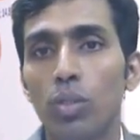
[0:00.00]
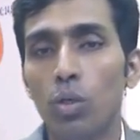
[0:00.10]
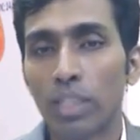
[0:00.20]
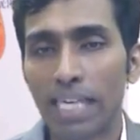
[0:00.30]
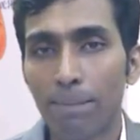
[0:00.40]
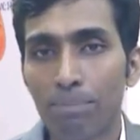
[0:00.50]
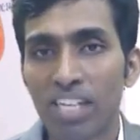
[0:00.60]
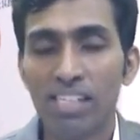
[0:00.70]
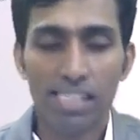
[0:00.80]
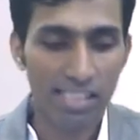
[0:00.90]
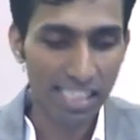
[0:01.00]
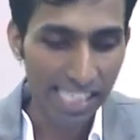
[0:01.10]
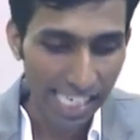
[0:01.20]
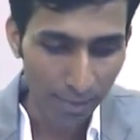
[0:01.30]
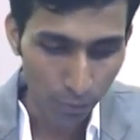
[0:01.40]
Okay, it's a
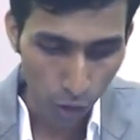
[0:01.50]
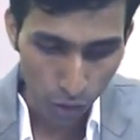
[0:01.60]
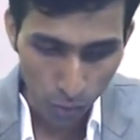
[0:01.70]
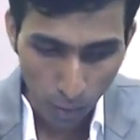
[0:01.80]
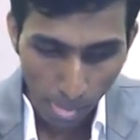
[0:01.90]
gain for you.